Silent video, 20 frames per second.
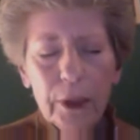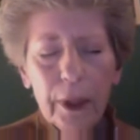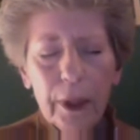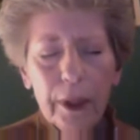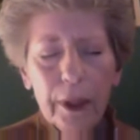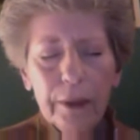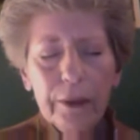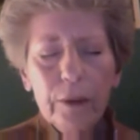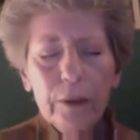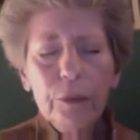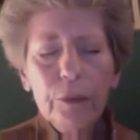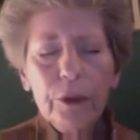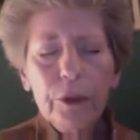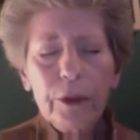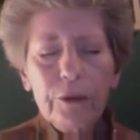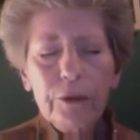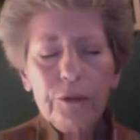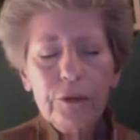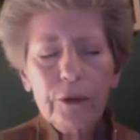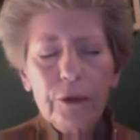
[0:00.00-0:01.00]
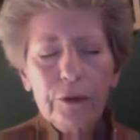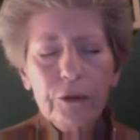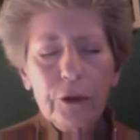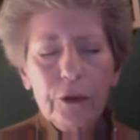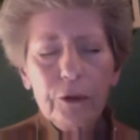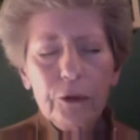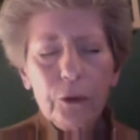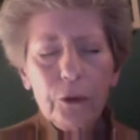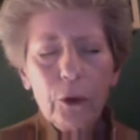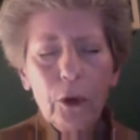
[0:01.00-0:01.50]
And then place in the
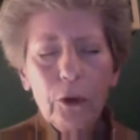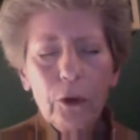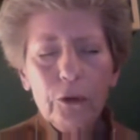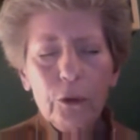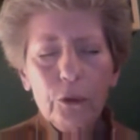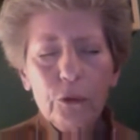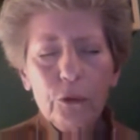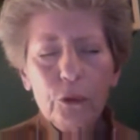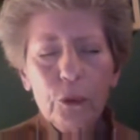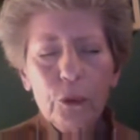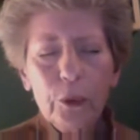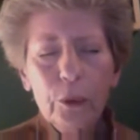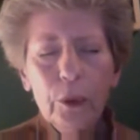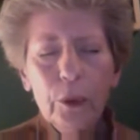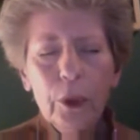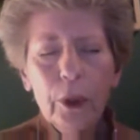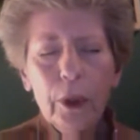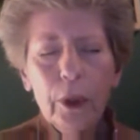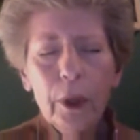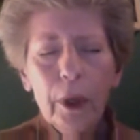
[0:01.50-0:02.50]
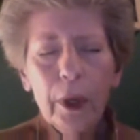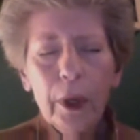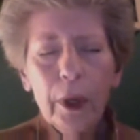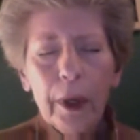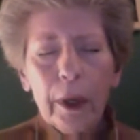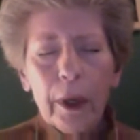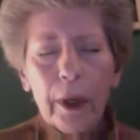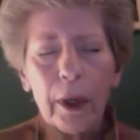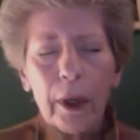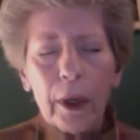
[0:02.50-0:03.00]
center all those who
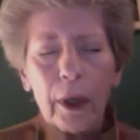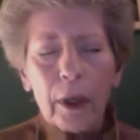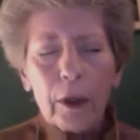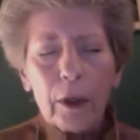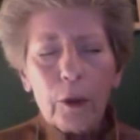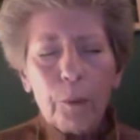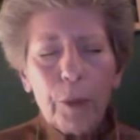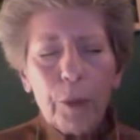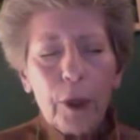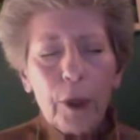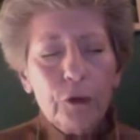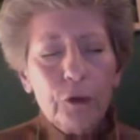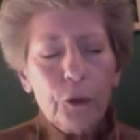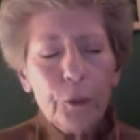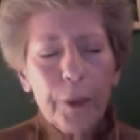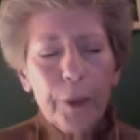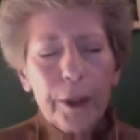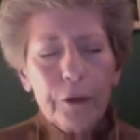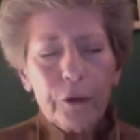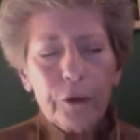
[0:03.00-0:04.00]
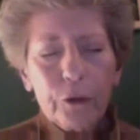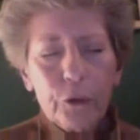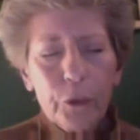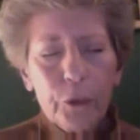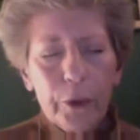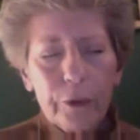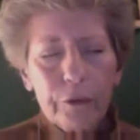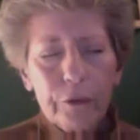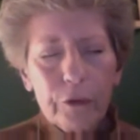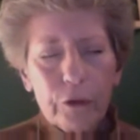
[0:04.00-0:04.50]
are about to make their
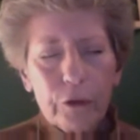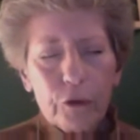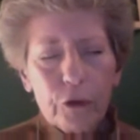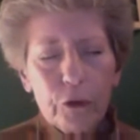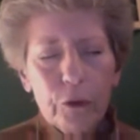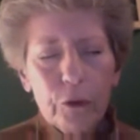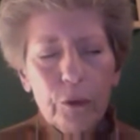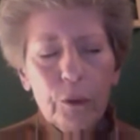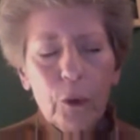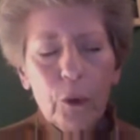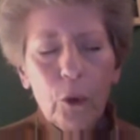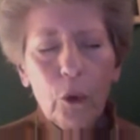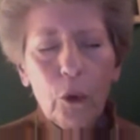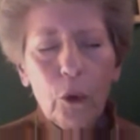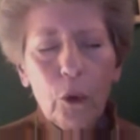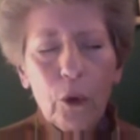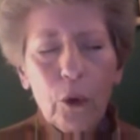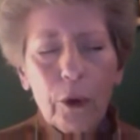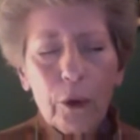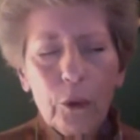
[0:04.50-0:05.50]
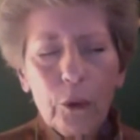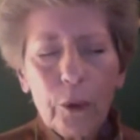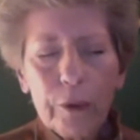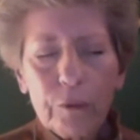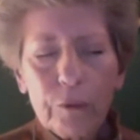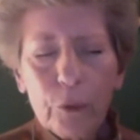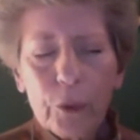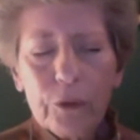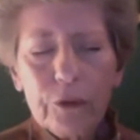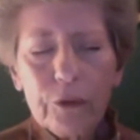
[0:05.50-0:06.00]
transition or who
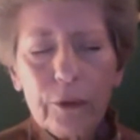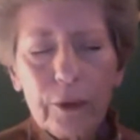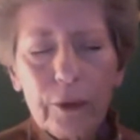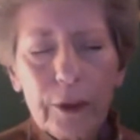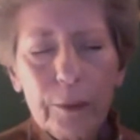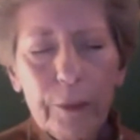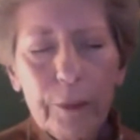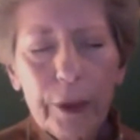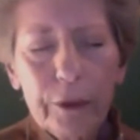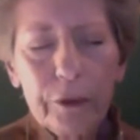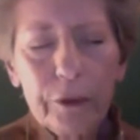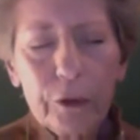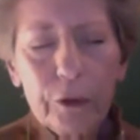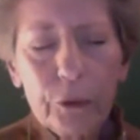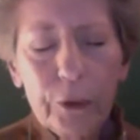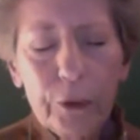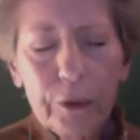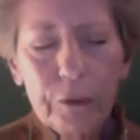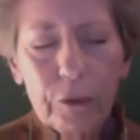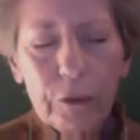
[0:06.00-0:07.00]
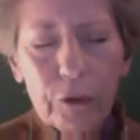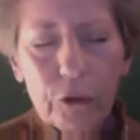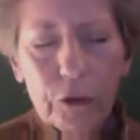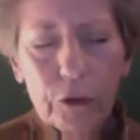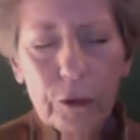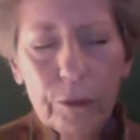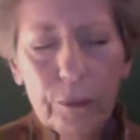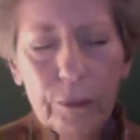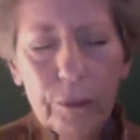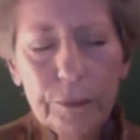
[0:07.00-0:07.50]
have recently made their
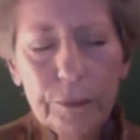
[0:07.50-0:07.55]
transition.